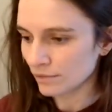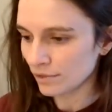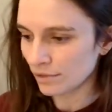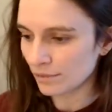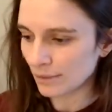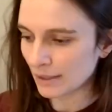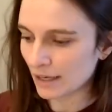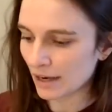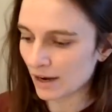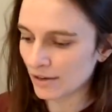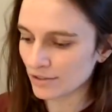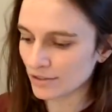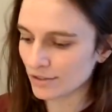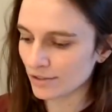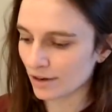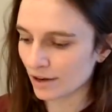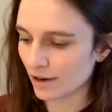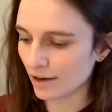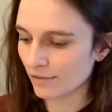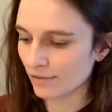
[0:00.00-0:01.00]
Oh my gosh,
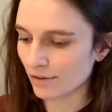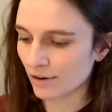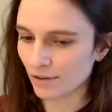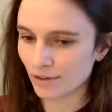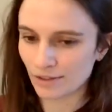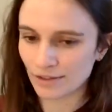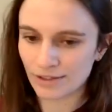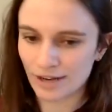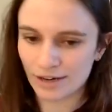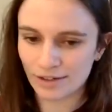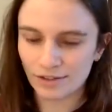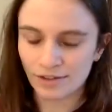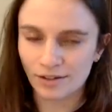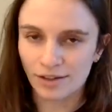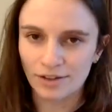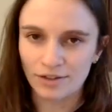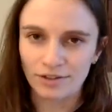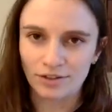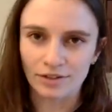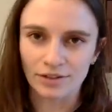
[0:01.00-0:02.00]
sorry for all the technological